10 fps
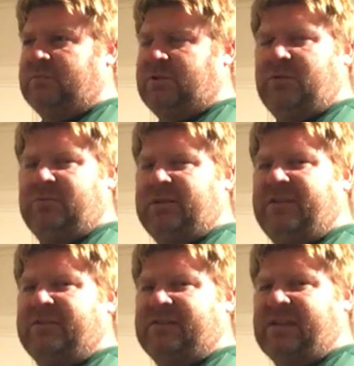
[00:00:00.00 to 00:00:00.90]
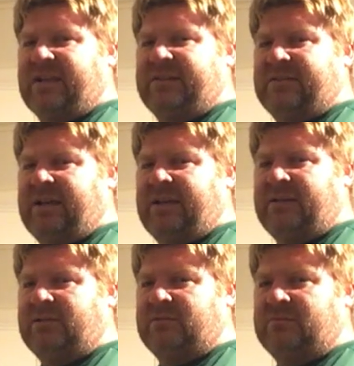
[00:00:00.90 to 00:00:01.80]
Tuned in the second
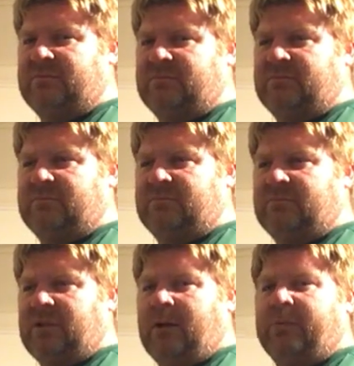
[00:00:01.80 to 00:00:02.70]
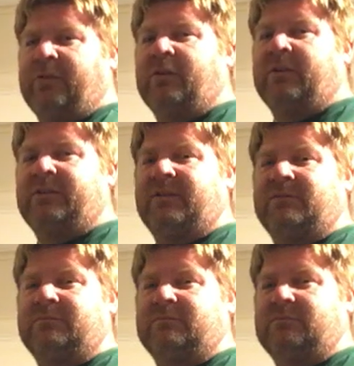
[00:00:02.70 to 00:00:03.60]
day, I was hooked.
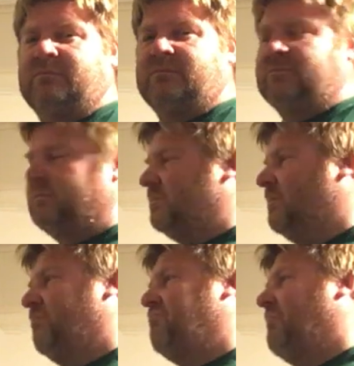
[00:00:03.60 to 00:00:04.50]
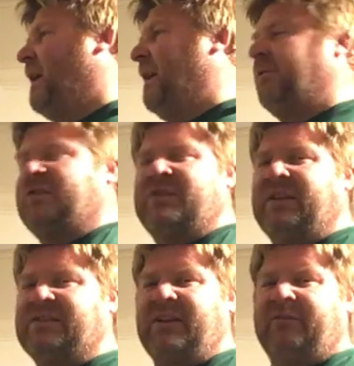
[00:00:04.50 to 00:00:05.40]
Ever
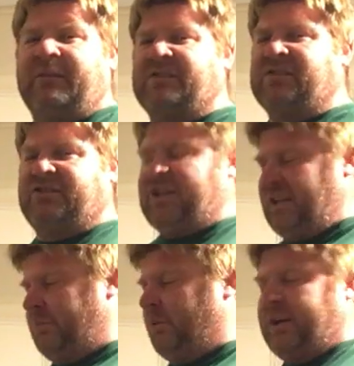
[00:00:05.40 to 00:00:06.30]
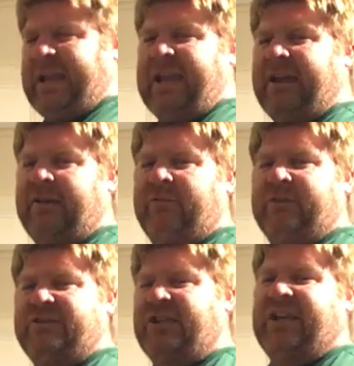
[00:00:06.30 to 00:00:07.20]
since, I've listened to Shannon Burke
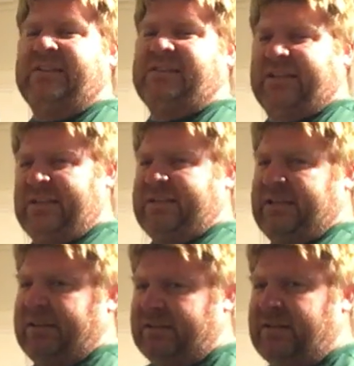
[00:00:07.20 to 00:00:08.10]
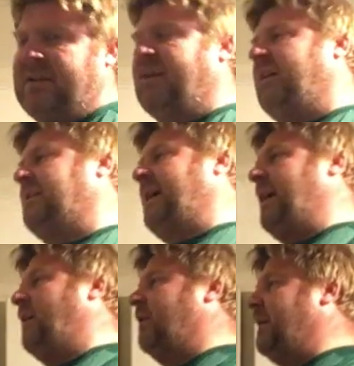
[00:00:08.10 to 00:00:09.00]
every chance I can get. Now,